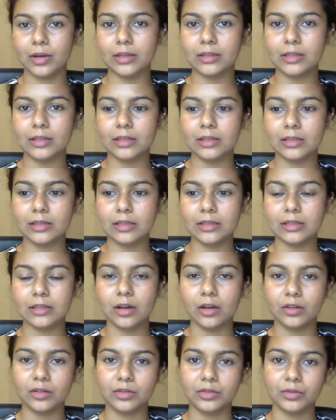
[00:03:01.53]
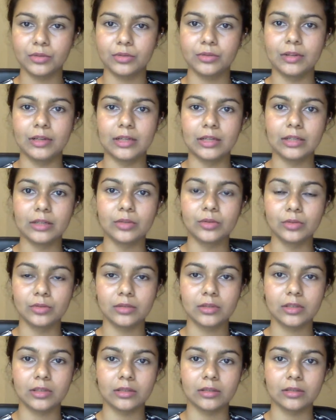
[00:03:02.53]
I think these are also very
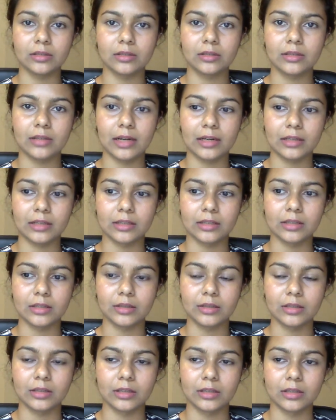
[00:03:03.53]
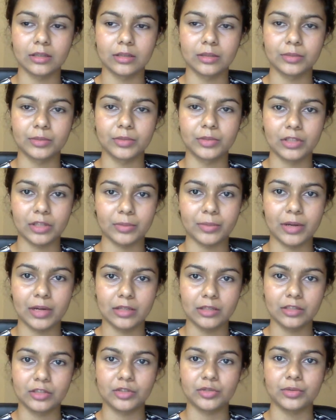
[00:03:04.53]
good skills that a project
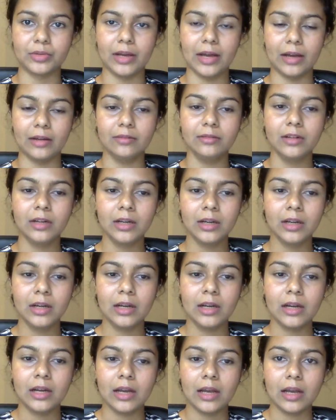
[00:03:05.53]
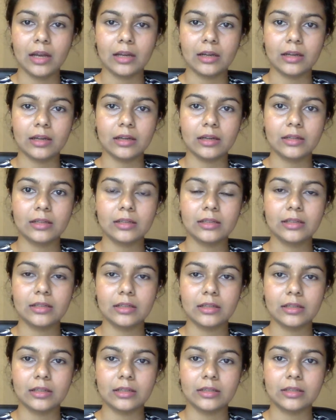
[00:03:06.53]
manager should have. And
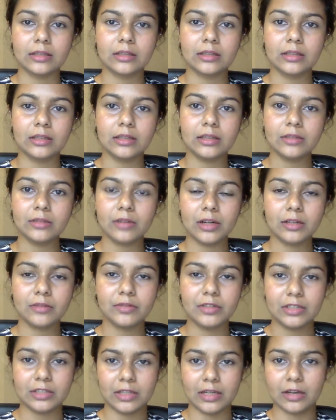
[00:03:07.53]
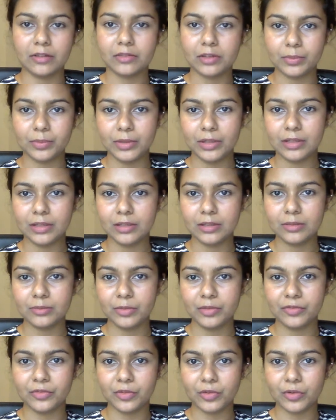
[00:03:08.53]
the third one, which I have repeated
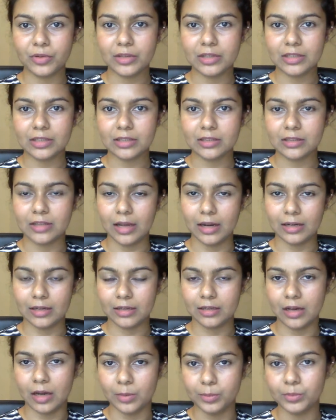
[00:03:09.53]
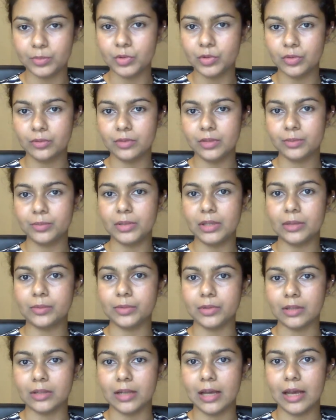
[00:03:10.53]
before, is that I'm good with people.